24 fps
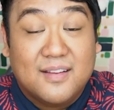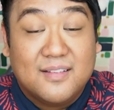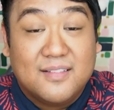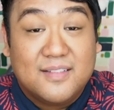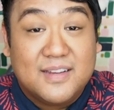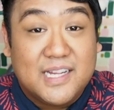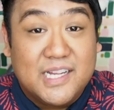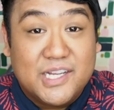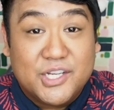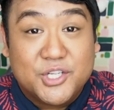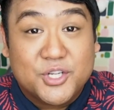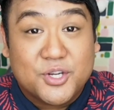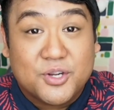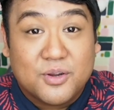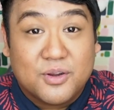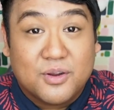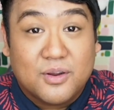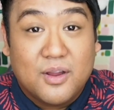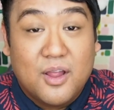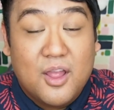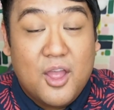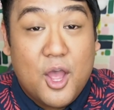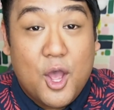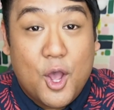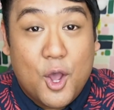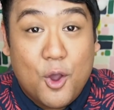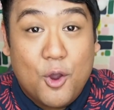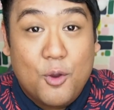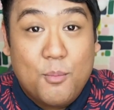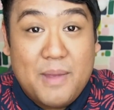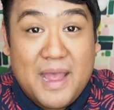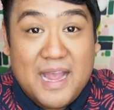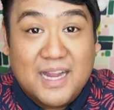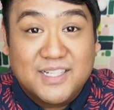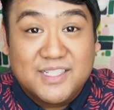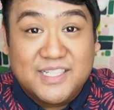teacher,
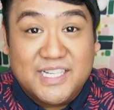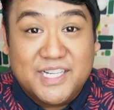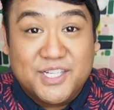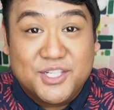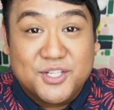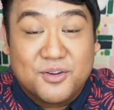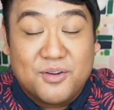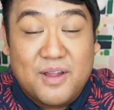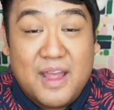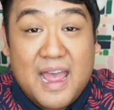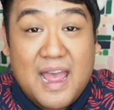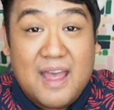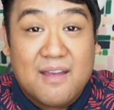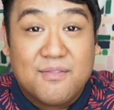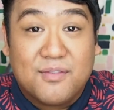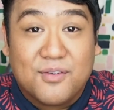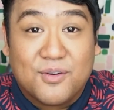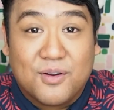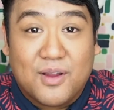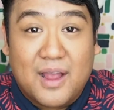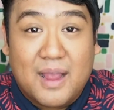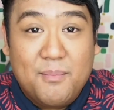home ec teacher ever.